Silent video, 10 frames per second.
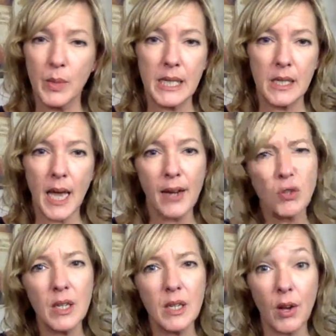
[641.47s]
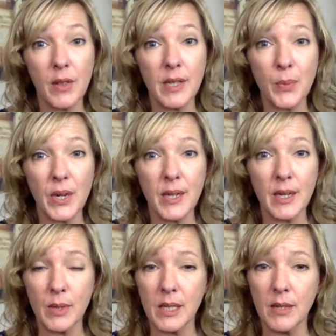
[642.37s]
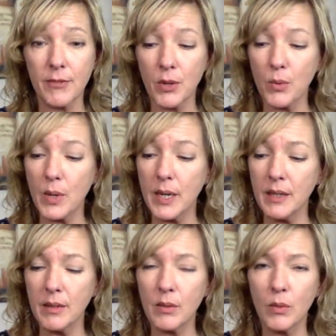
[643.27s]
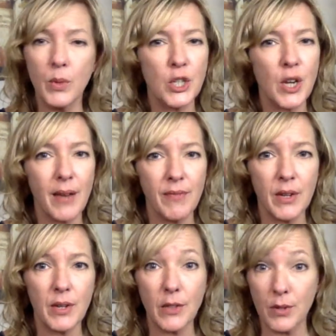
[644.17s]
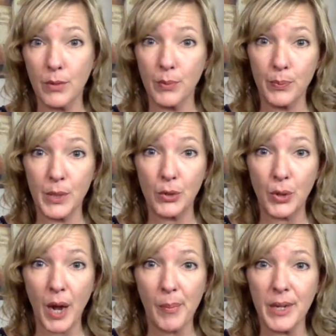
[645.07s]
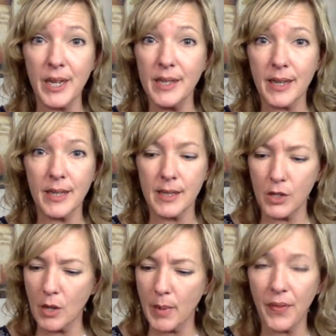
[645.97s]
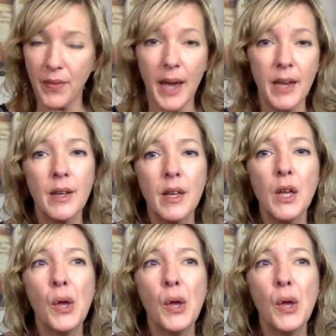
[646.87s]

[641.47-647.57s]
It was actually not this brand, it was a different one, which I found out they're sister companies. I can tell you about that.